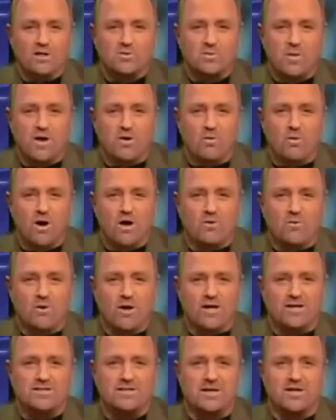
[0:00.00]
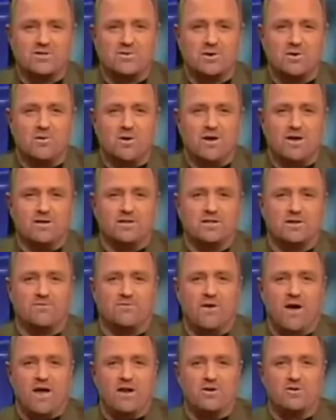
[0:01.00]
it's been one week since we witnessed the
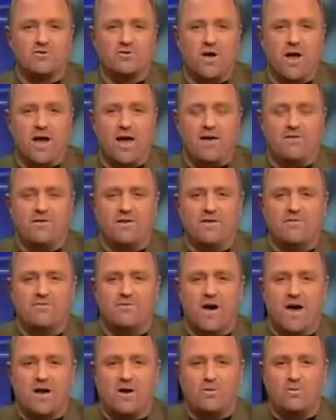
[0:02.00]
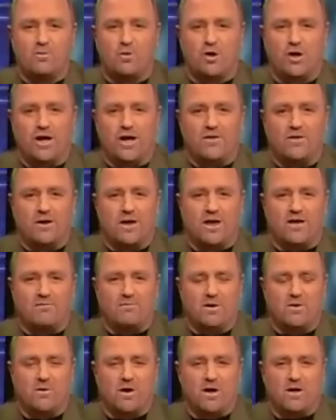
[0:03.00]
final drive and the final play that gave
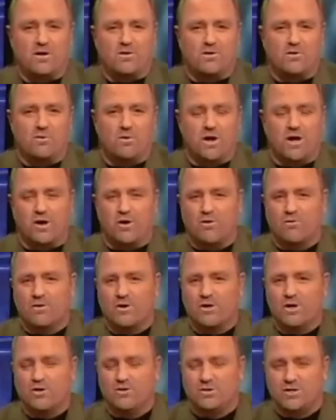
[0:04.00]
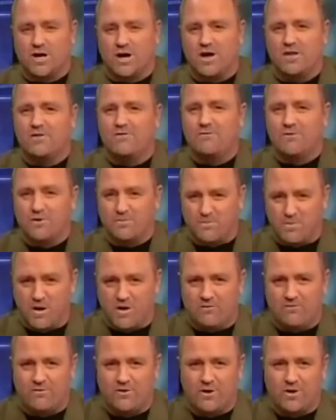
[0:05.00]
BYU the win over Utah on the
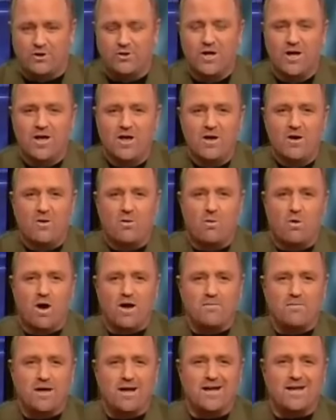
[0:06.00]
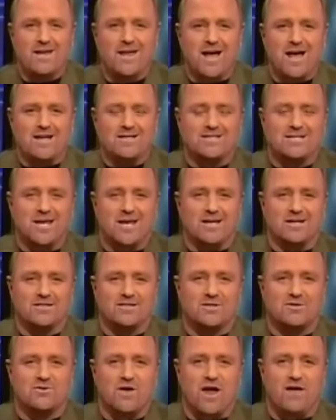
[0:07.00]
football field. One minute, nine seconds
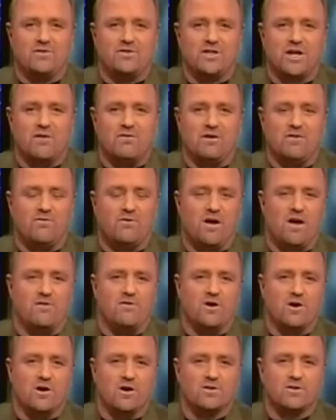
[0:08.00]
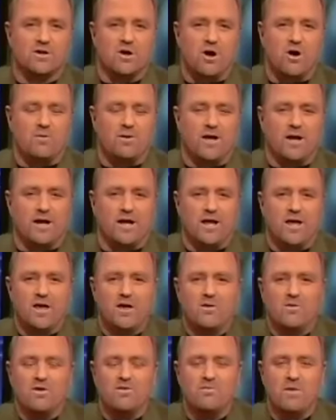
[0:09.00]
to drive 75 yards, culminating
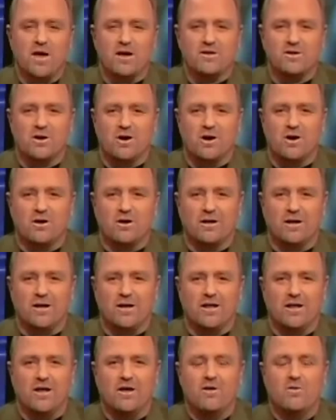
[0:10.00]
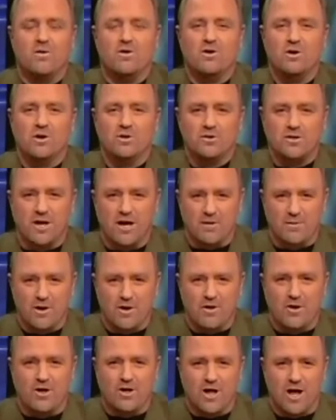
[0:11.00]
with Beck to Harline with no time
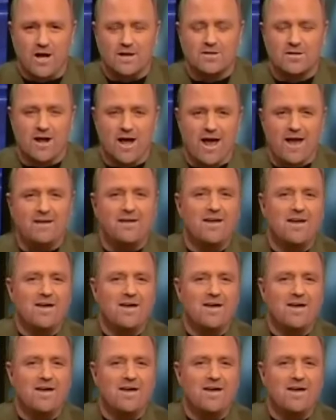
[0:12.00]
on the clock. Tonight,